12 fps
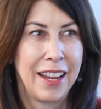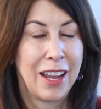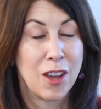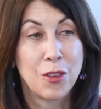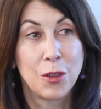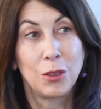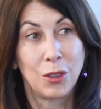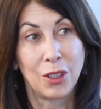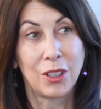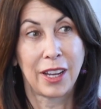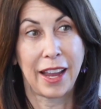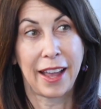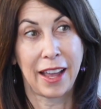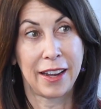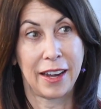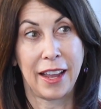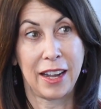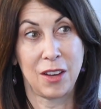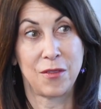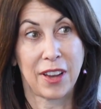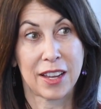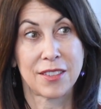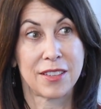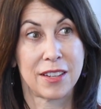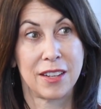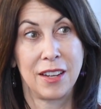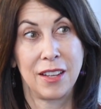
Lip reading: if you look at any vest